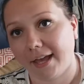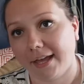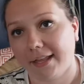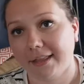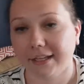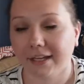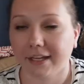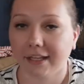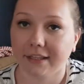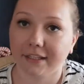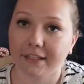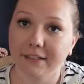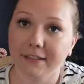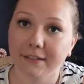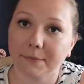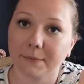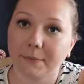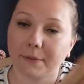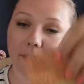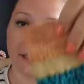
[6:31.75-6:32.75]
and then
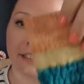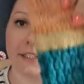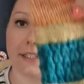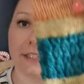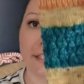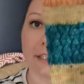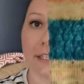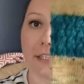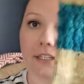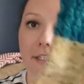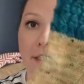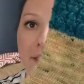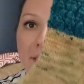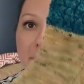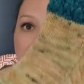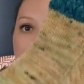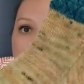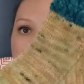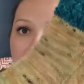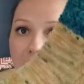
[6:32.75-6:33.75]
this was
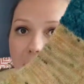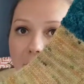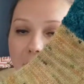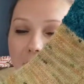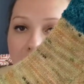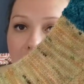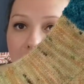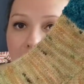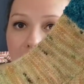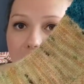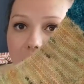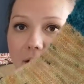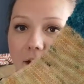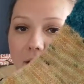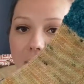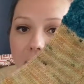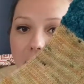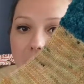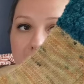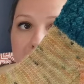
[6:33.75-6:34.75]

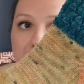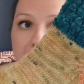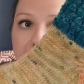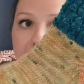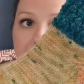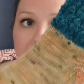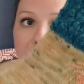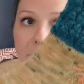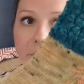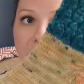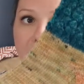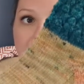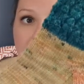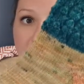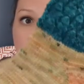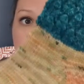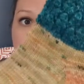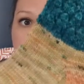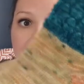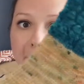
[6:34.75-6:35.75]
an idea I just couldn't
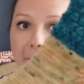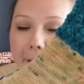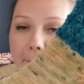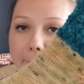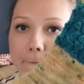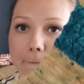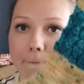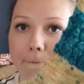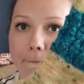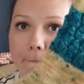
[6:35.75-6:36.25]
get out of my head.